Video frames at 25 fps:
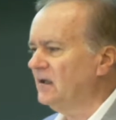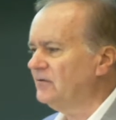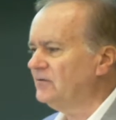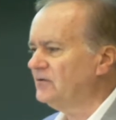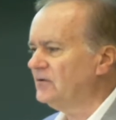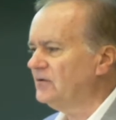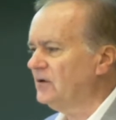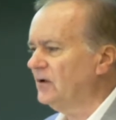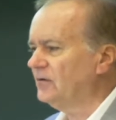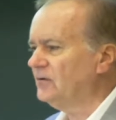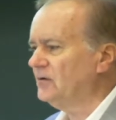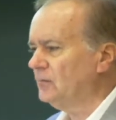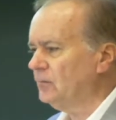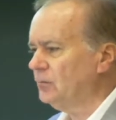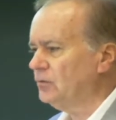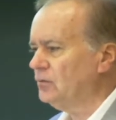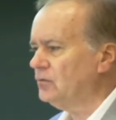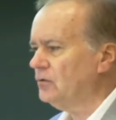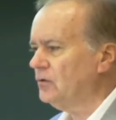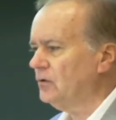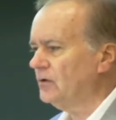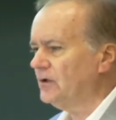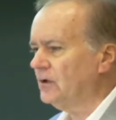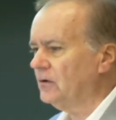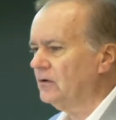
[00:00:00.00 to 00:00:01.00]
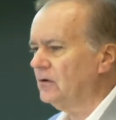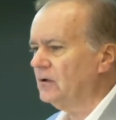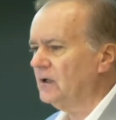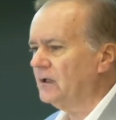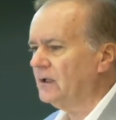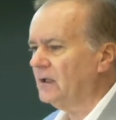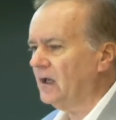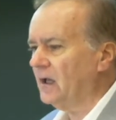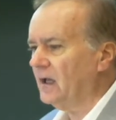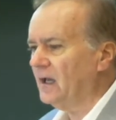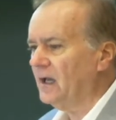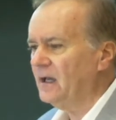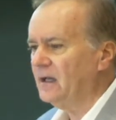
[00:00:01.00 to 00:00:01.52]
listed on the board
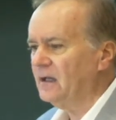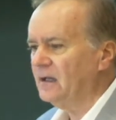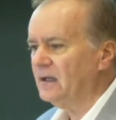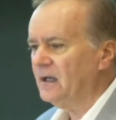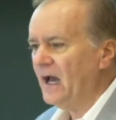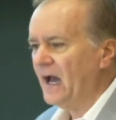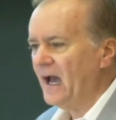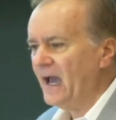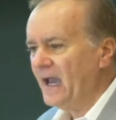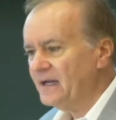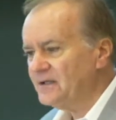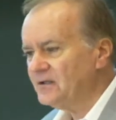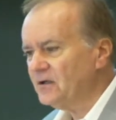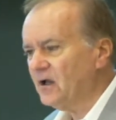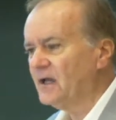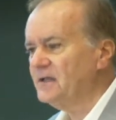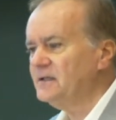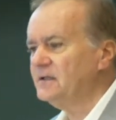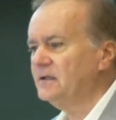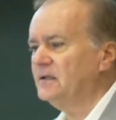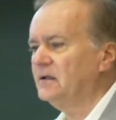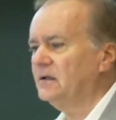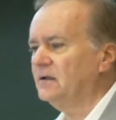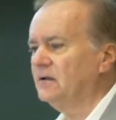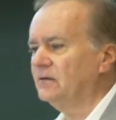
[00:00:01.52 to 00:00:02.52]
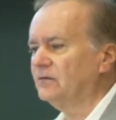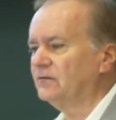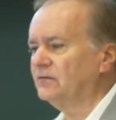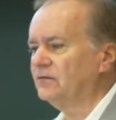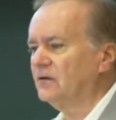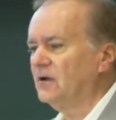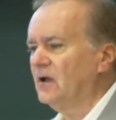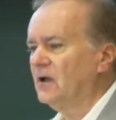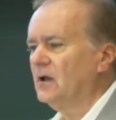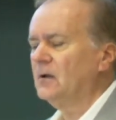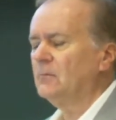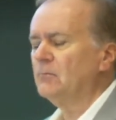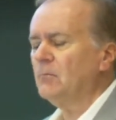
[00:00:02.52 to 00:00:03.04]
earlier. 8 ideas.
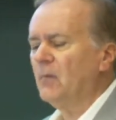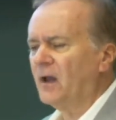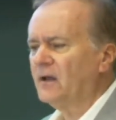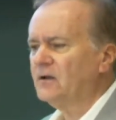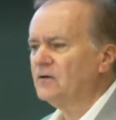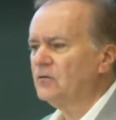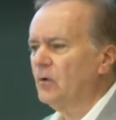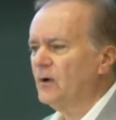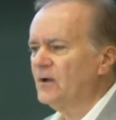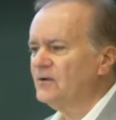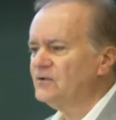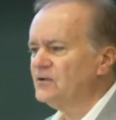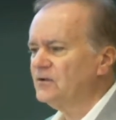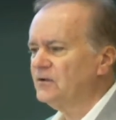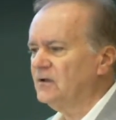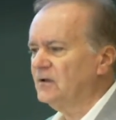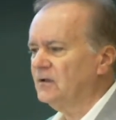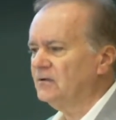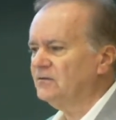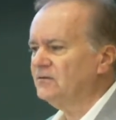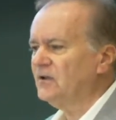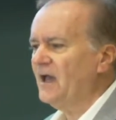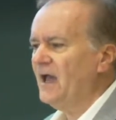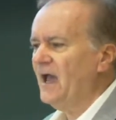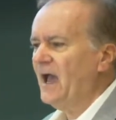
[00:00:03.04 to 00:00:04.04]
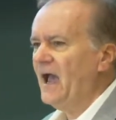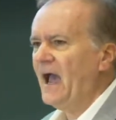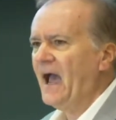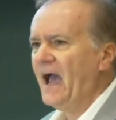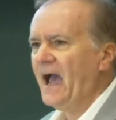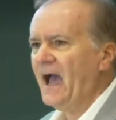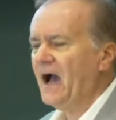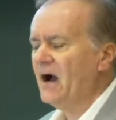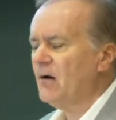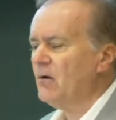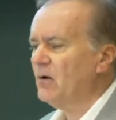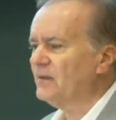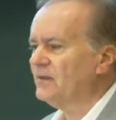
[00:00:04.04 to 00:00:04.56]
My question is,
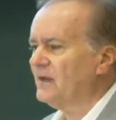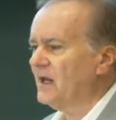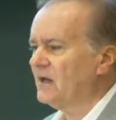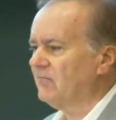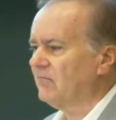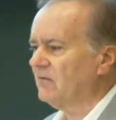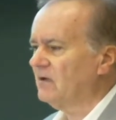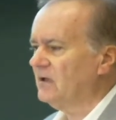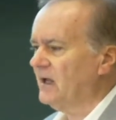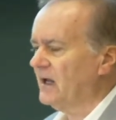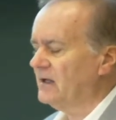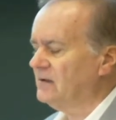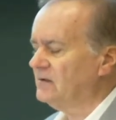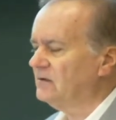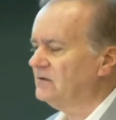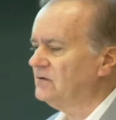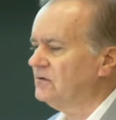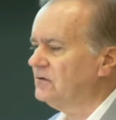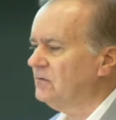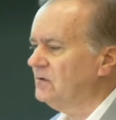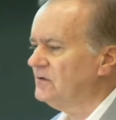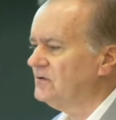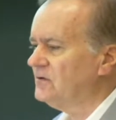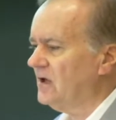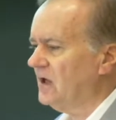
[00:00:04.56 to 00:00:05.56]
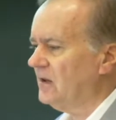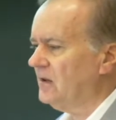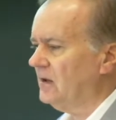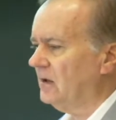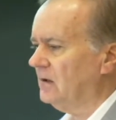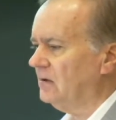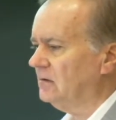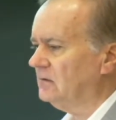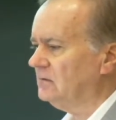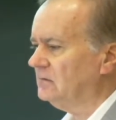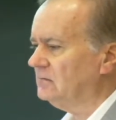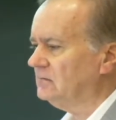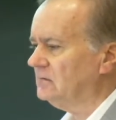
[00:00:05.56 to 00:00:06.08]
how are they related to each other?
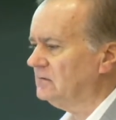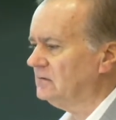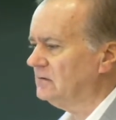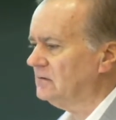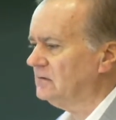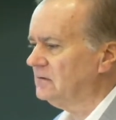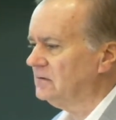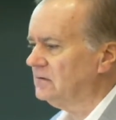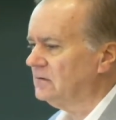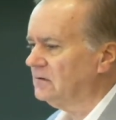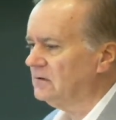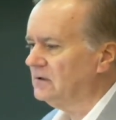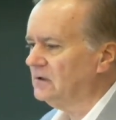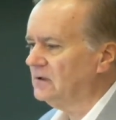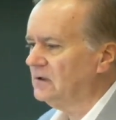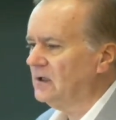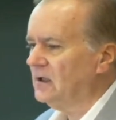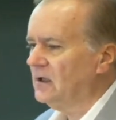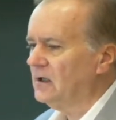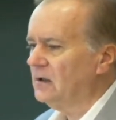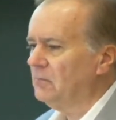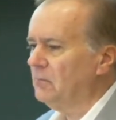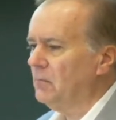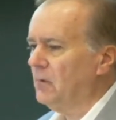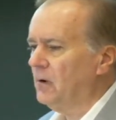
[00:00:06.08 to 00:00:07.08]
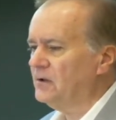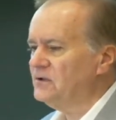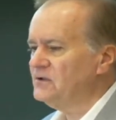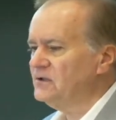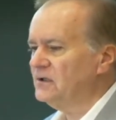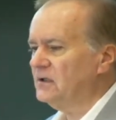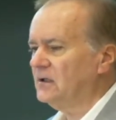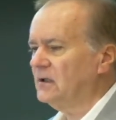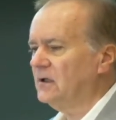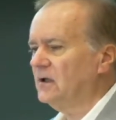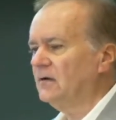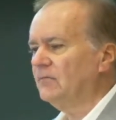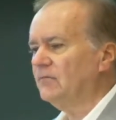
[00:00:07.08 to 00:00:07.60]

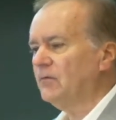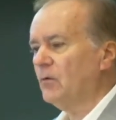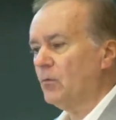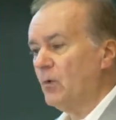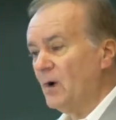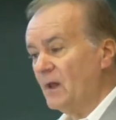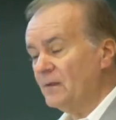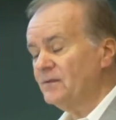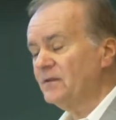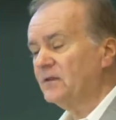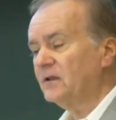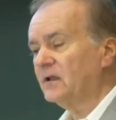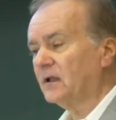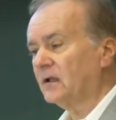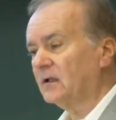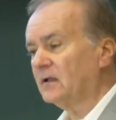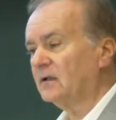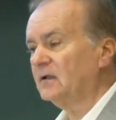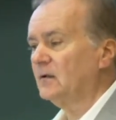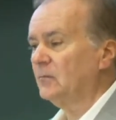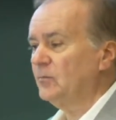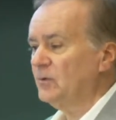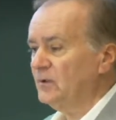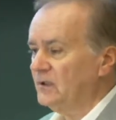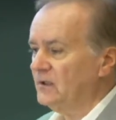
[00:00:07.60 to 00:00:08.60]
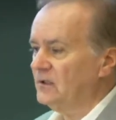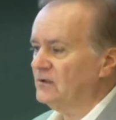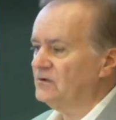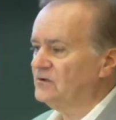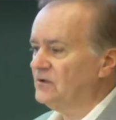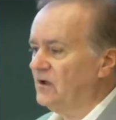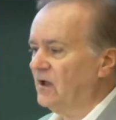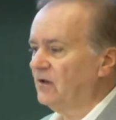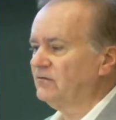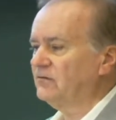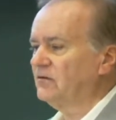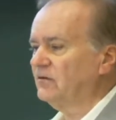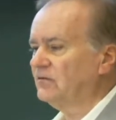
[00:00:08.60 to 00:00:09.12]
Monty, for one thing, liberty and
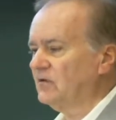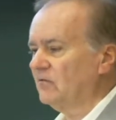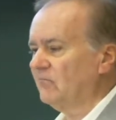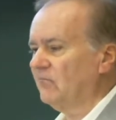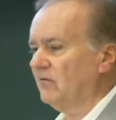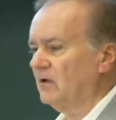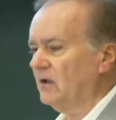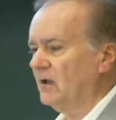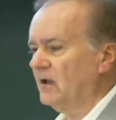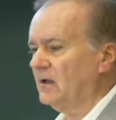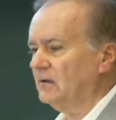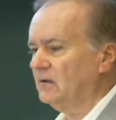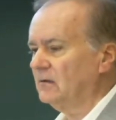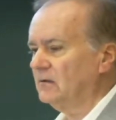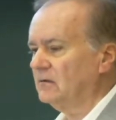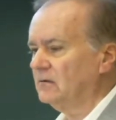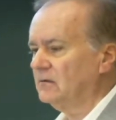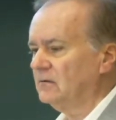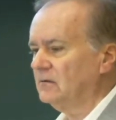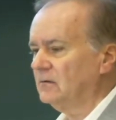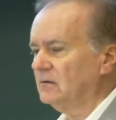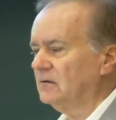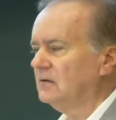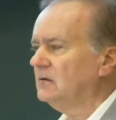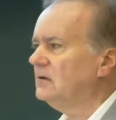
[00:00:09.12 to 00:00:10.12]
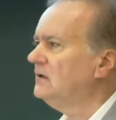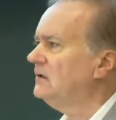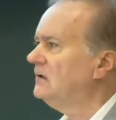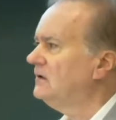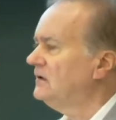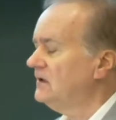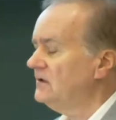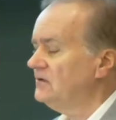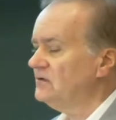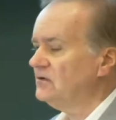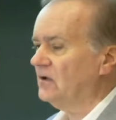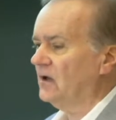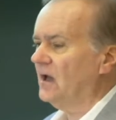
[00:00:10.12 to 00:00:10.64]
justice are related.
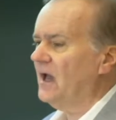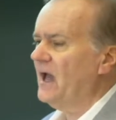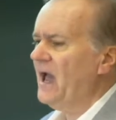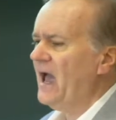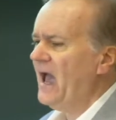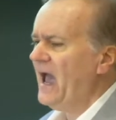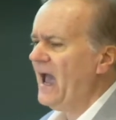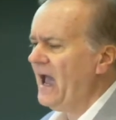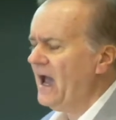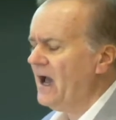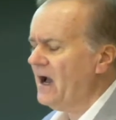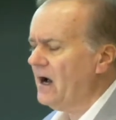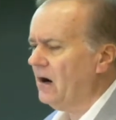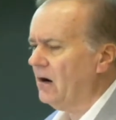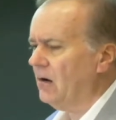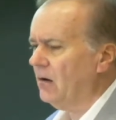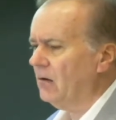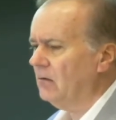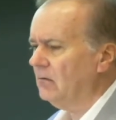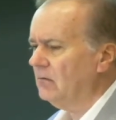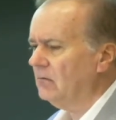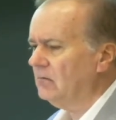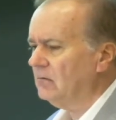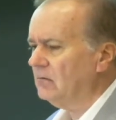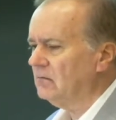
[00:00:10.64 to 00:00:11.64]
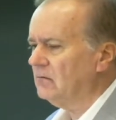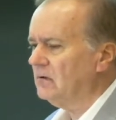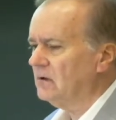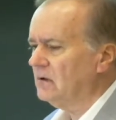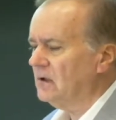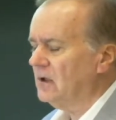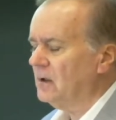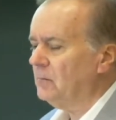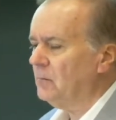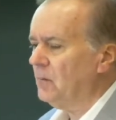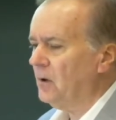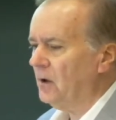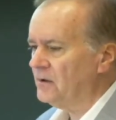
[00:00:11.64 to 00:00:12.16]
Teacher, how?
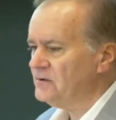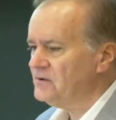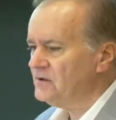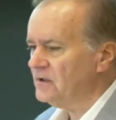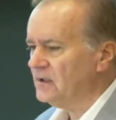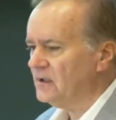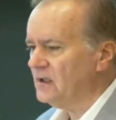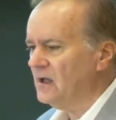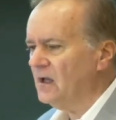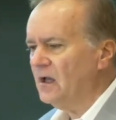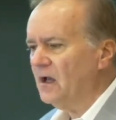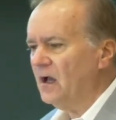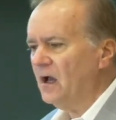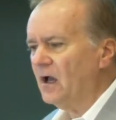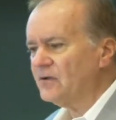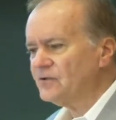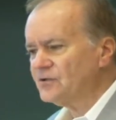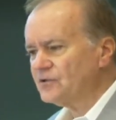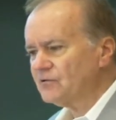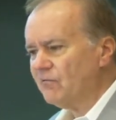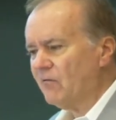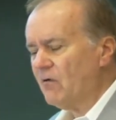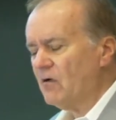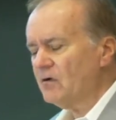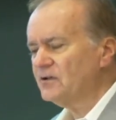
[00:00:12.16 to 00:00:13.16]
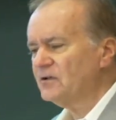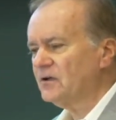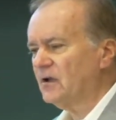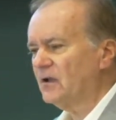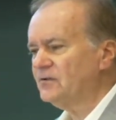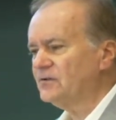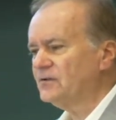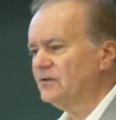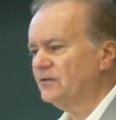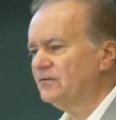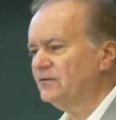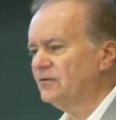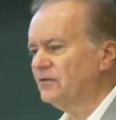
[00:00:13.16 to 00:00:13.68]
Monty, a strong
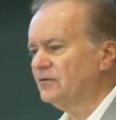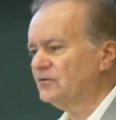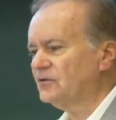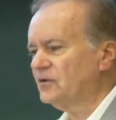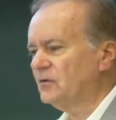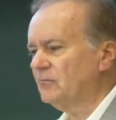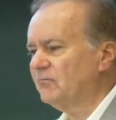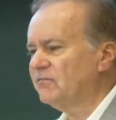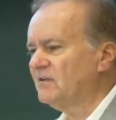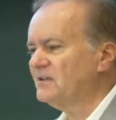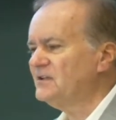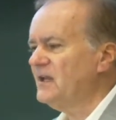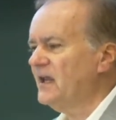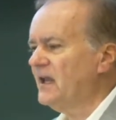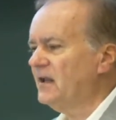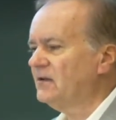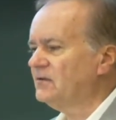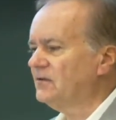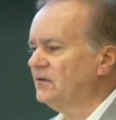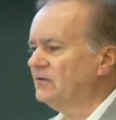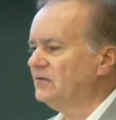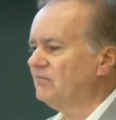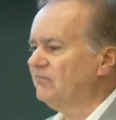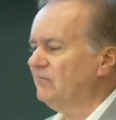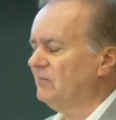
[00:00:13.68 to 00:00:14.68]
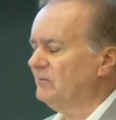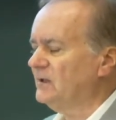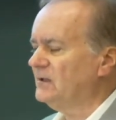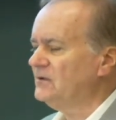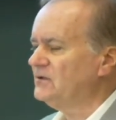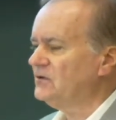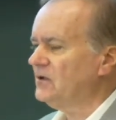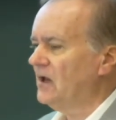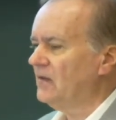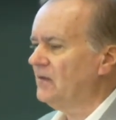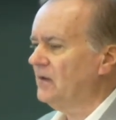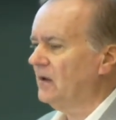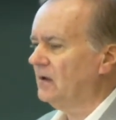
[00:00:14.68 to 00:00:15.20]
justice system protects us from
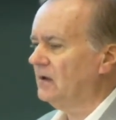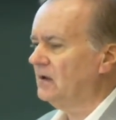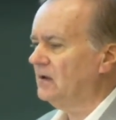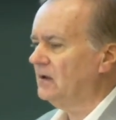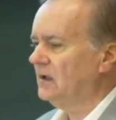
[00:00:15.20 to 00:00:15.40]
each other.